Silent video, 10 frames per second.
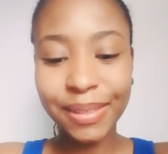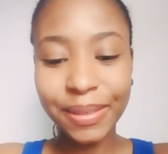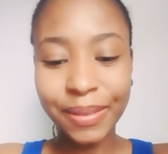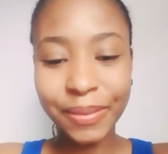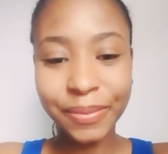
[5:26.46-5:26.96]

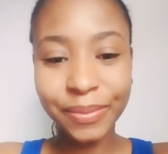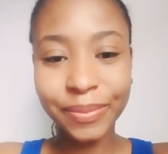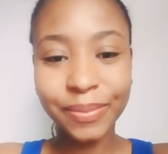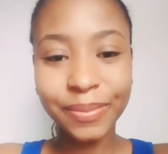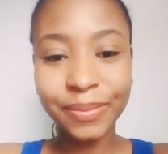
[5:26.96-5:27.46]
So,
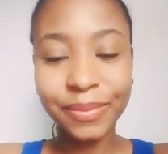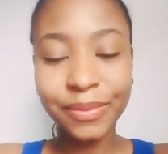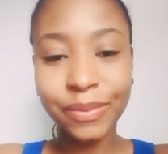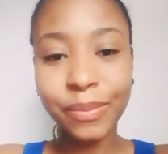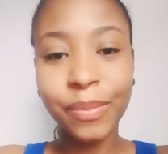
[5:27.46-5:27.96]

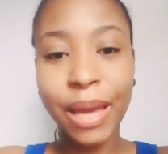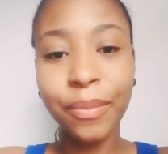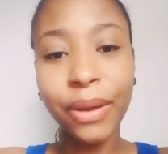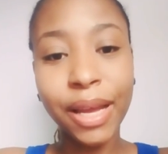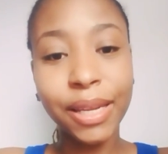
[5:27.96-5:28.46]
my
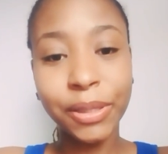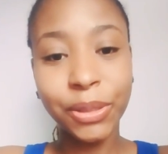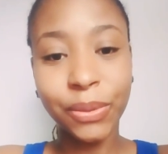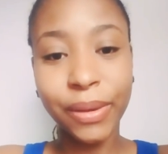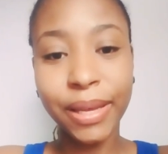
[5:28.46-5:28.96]
pride and
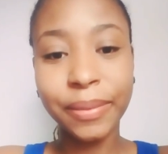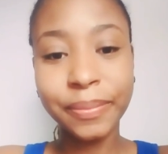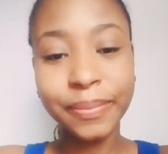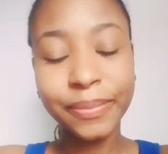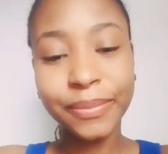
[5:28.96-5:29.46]
joy.
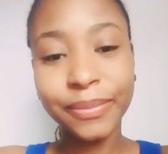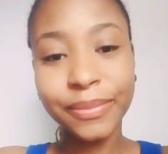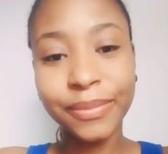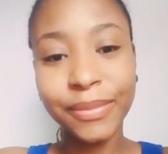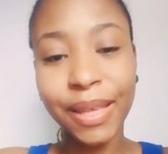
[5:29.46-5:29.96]

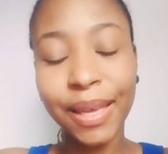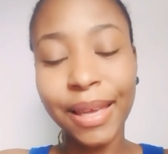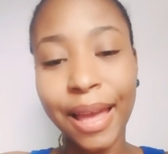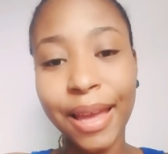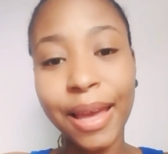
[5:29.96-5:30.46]
Like,
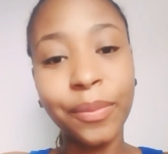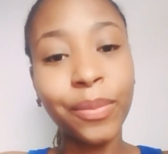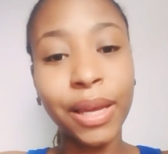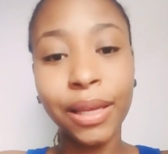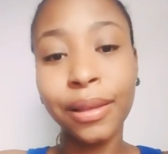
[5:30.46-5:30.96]
I had
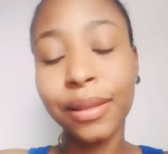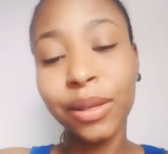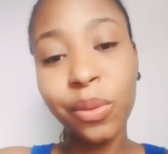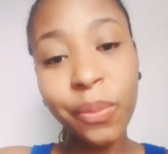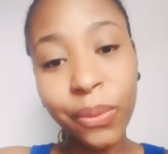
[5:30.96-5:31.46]
my
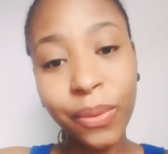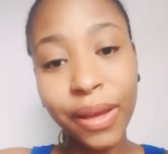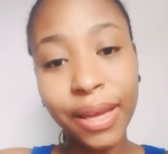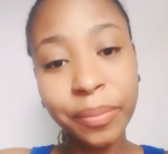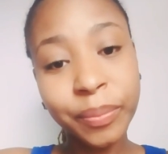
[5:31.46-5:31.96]
little
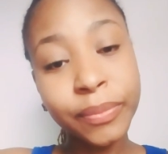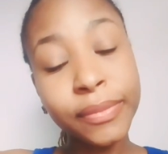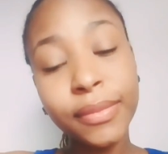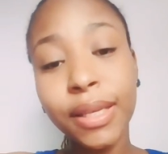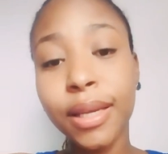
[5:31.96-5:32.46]
boy,
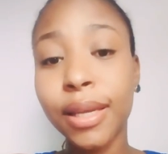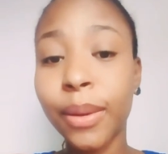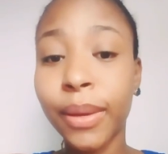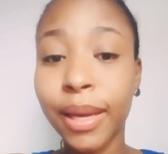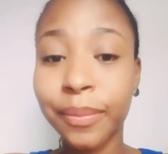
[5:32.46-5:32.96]
now
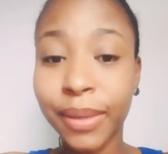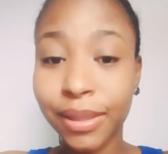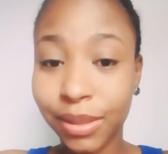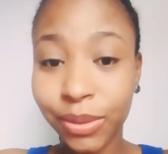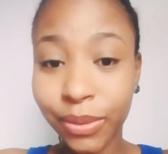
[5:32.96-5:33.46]
I had my
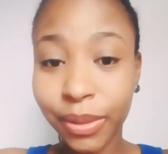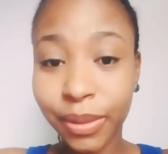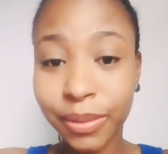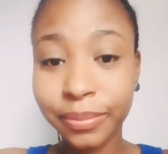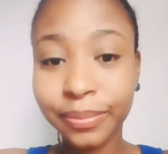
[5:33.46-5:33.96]
little girl.